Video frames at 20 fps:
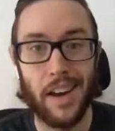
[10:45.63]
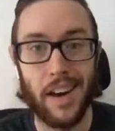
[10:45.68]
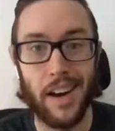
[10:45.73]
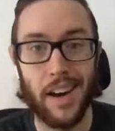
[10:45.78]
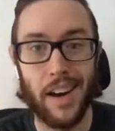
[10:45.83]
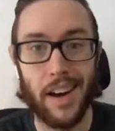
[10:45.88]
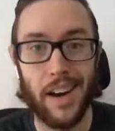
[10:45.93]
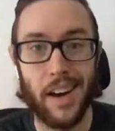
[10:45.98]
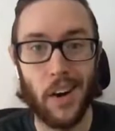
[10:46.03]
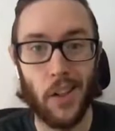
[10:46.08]

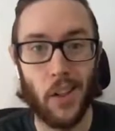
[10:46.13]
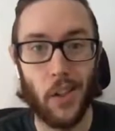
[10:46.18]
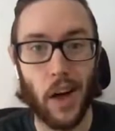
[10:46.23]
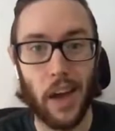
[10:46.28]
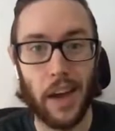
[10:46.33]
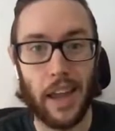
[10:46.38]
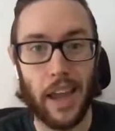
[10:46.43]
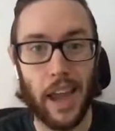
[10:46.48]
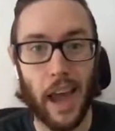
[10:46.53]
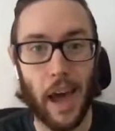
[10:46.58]
uh, a
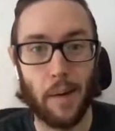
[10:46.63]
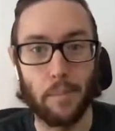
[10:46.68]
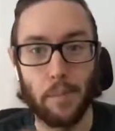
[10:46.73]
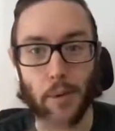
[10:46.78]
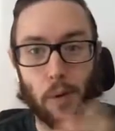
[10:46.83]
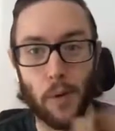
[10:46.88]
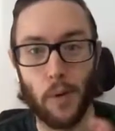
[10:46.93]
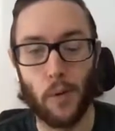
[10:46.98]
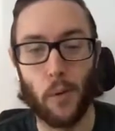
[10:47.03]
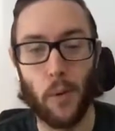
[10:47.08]
lot of
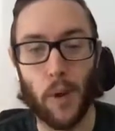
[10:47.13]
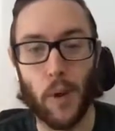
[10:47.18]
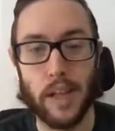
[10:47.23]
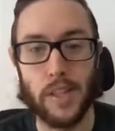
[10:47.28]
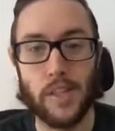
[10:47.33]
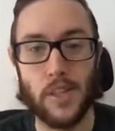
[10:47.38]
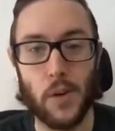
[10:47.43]
capital, right?